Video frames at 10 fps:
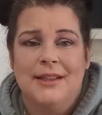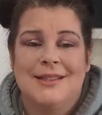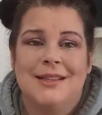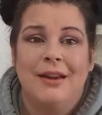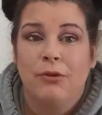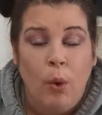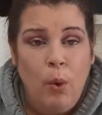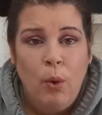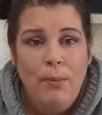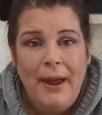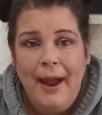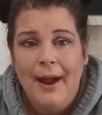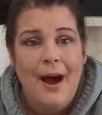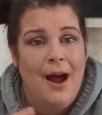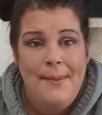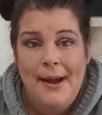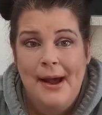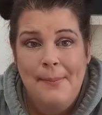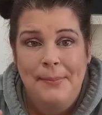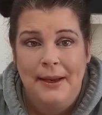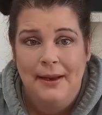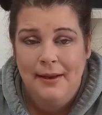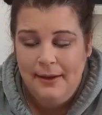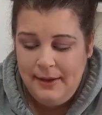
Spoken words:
to save the whole bag. I'm happy.